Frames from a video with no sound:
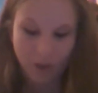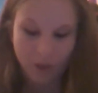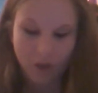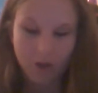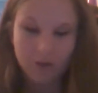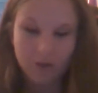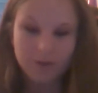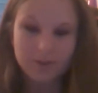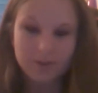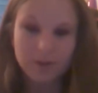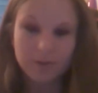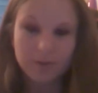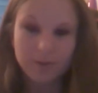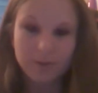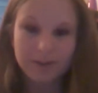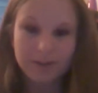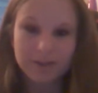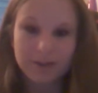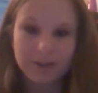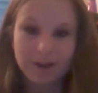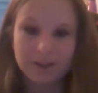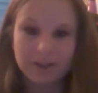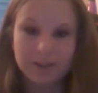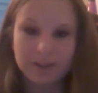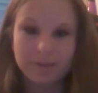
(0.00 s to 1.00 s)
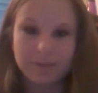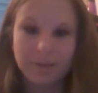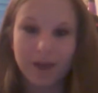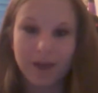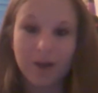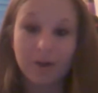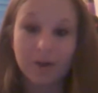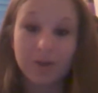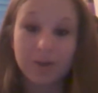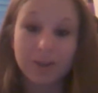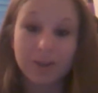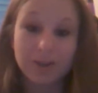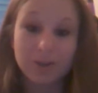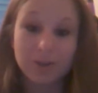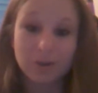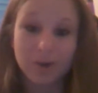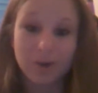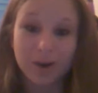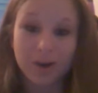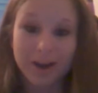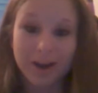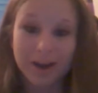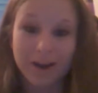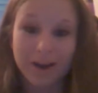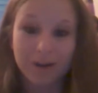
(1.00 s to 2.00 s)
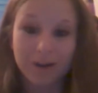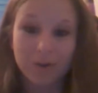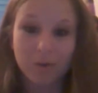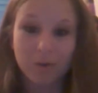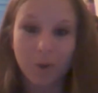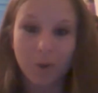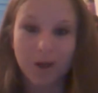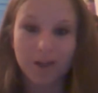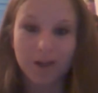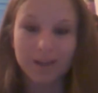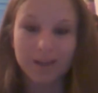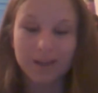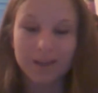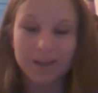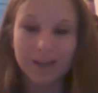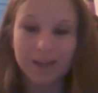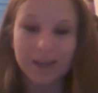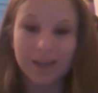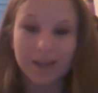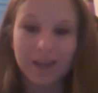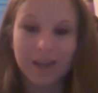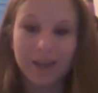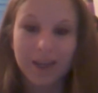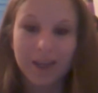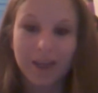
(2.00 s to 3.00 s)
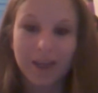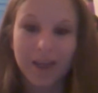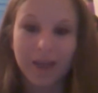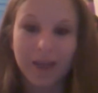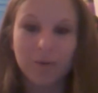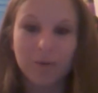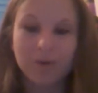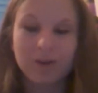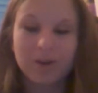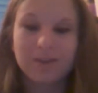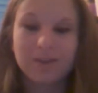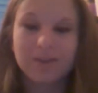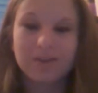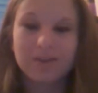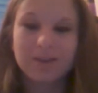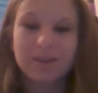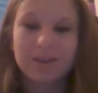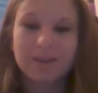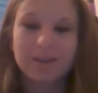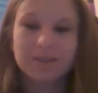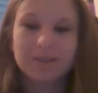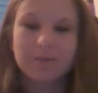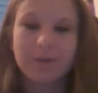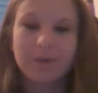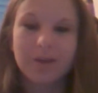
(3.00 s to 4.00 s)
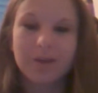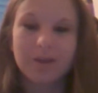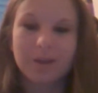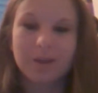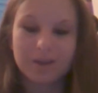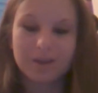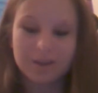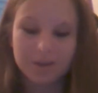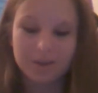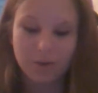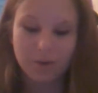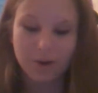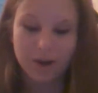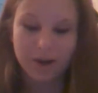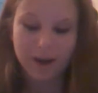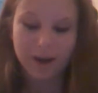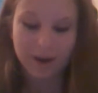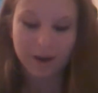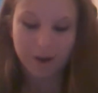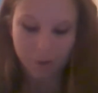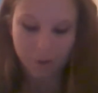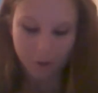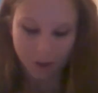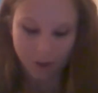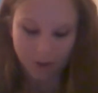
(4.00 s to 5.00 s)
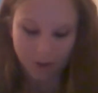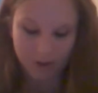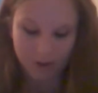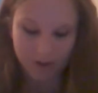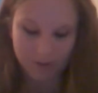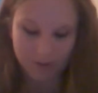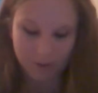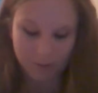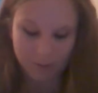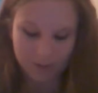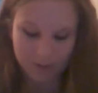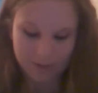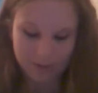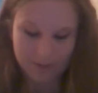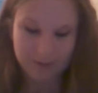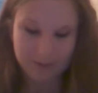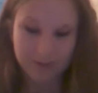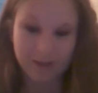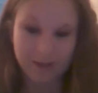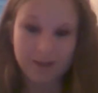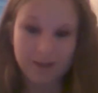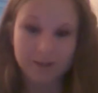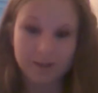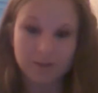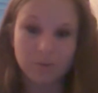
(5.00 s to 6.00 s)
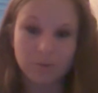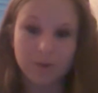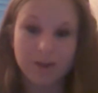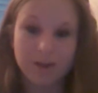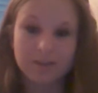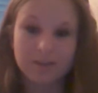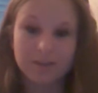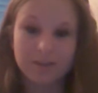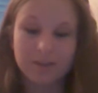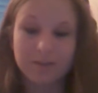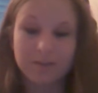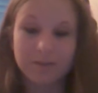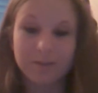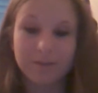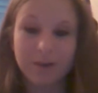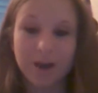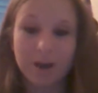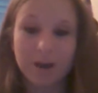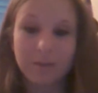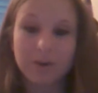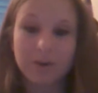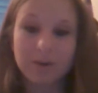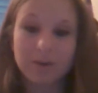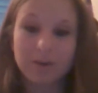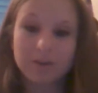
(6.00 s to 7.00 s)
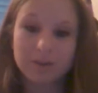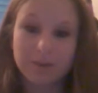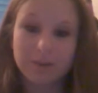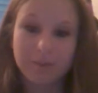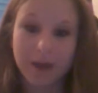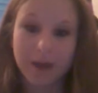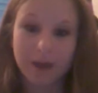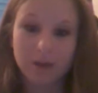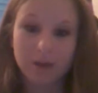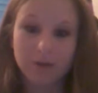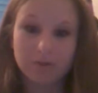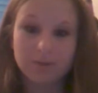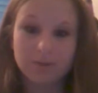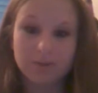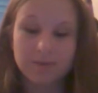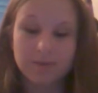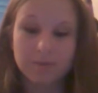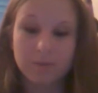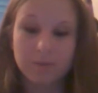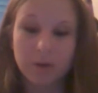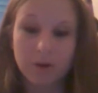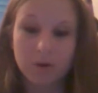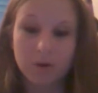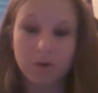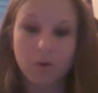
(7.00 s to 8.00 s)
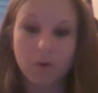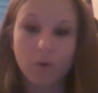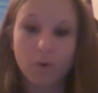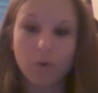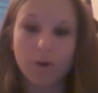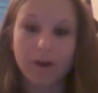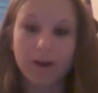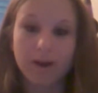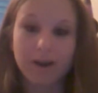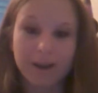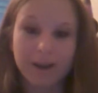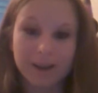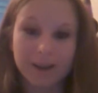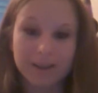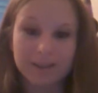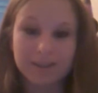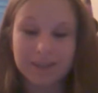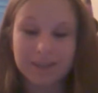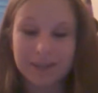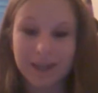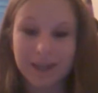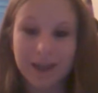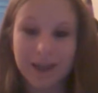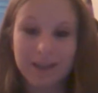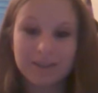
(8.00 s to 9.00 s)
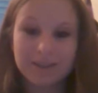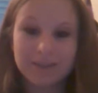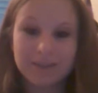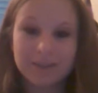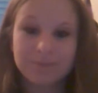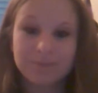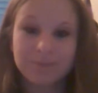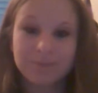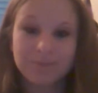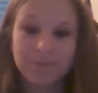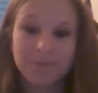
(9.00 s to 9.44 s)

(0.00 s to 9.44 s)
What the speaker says: Also, we talked about indoor air quality. And one of the things about indoor air quality that we discussed was environmental tobacco smoke, or ETS.